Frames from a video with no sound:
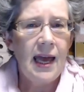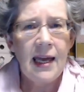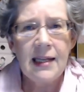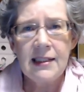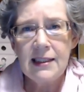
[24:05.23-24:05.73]

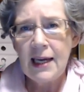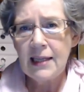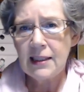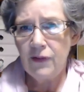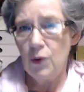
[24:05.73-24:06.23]
And
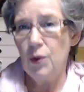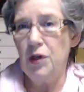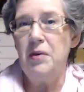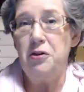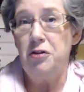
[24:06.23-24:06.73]
yes, if you want
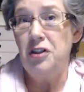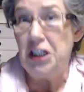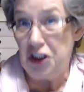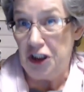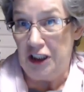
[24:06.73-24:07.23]
to be a
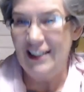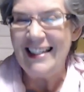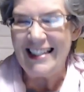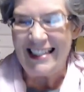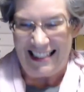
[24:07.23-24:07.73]

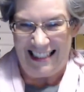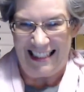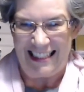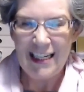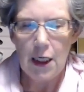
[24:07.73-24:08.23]
traditionalist,
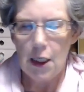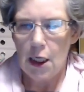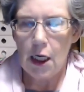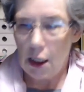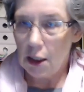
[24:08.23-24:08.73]

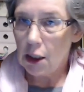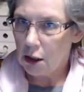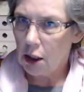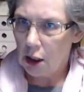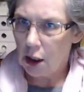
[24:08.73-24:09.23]

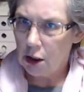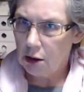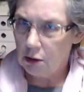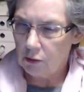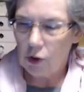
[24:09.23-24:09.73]

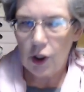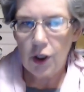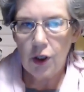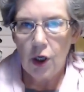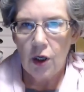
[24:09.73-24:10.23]
and you
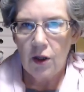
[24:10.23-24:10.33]
know,